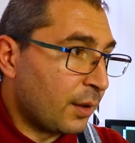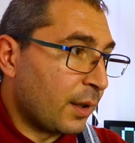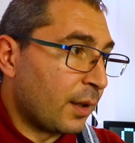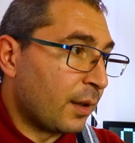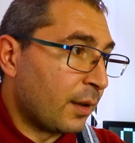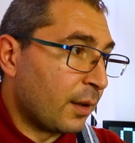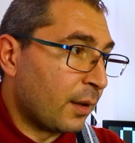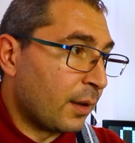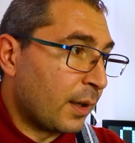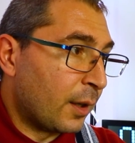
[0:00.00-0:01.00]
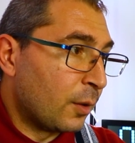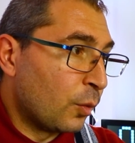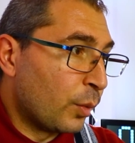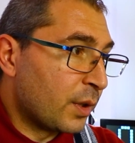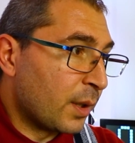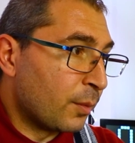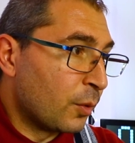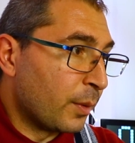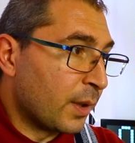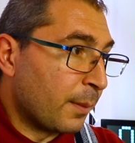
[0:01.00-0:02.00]
I don't know what I'm
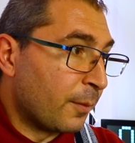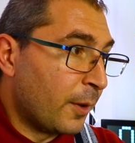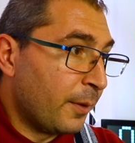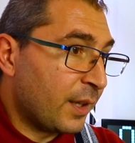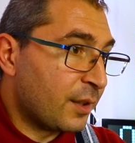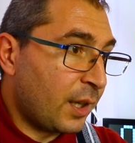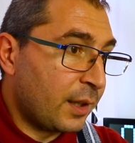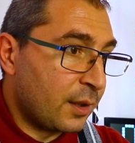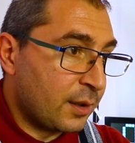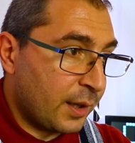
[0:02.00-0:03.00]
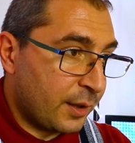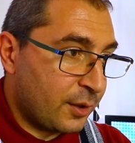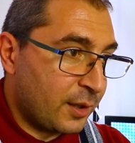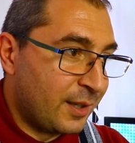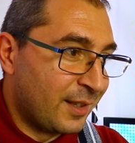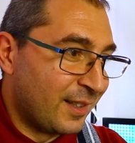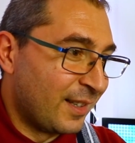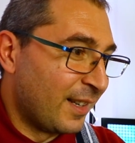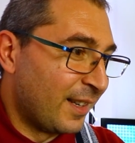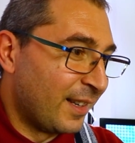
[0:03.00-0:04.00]
doing. I'm very excited actually.
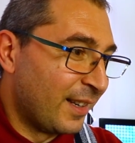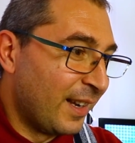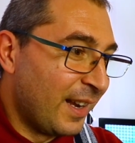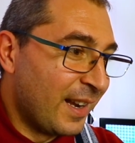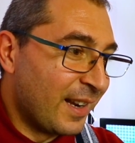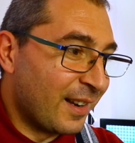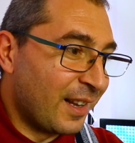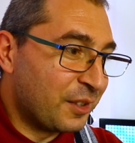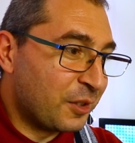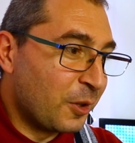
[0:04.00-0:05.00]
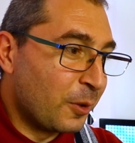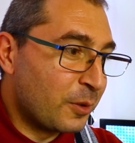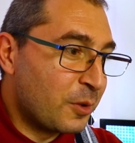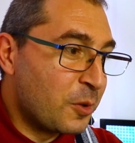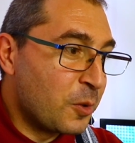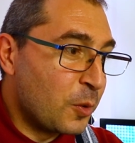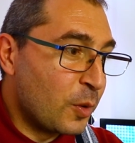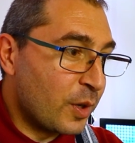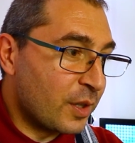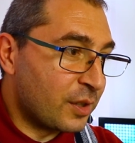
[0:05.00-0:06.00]
Let's go
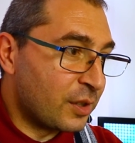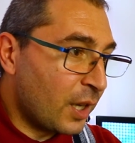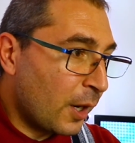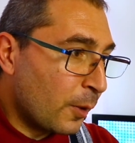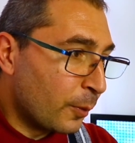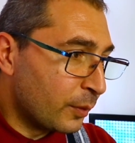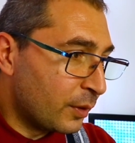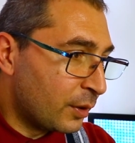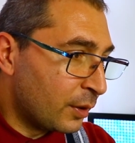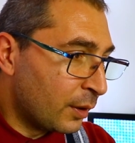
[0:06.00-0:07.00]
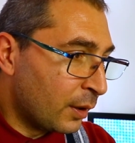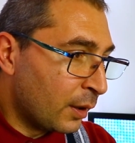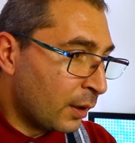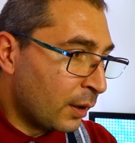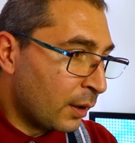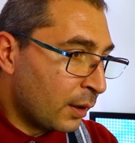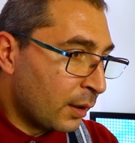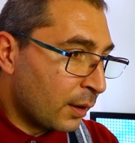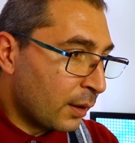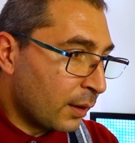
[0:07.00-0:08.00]
to sound.
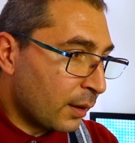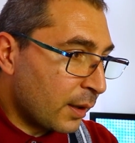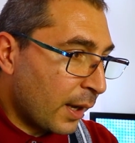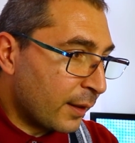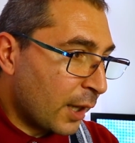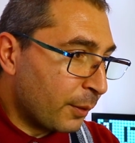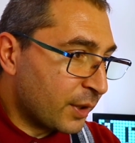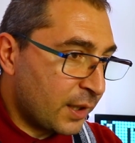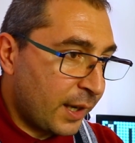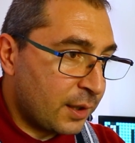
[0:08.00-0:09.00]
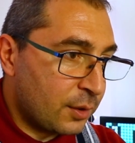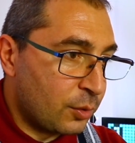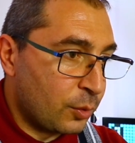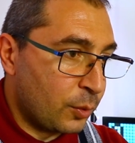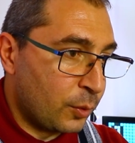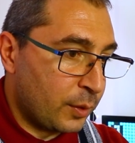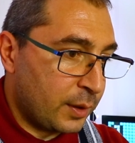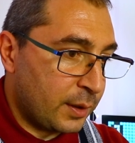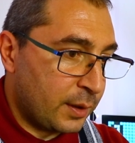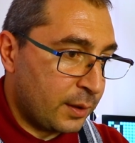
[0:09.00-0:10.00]
Yeah, now it's connected to
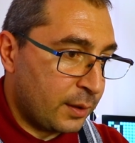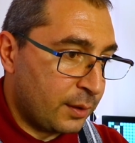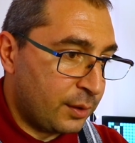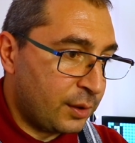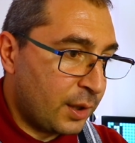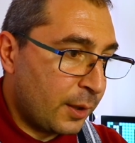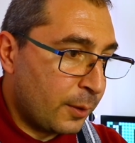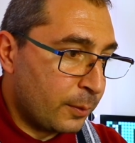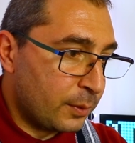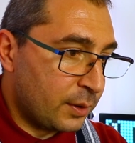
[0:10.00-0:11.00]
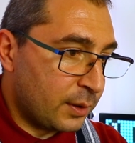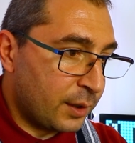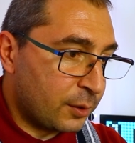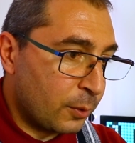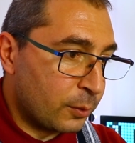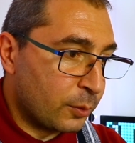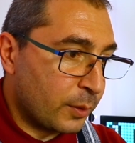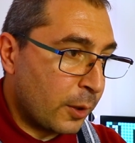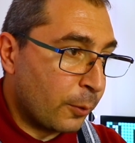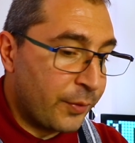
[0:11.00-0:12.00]
sound. Let's go to
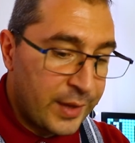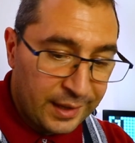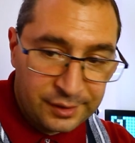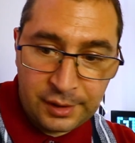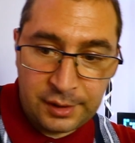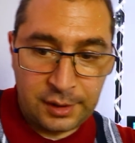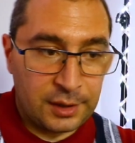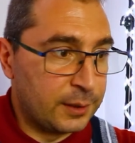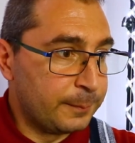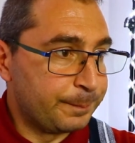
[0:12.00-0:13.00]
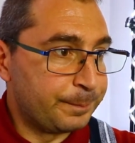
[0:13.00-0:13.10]
Audacity.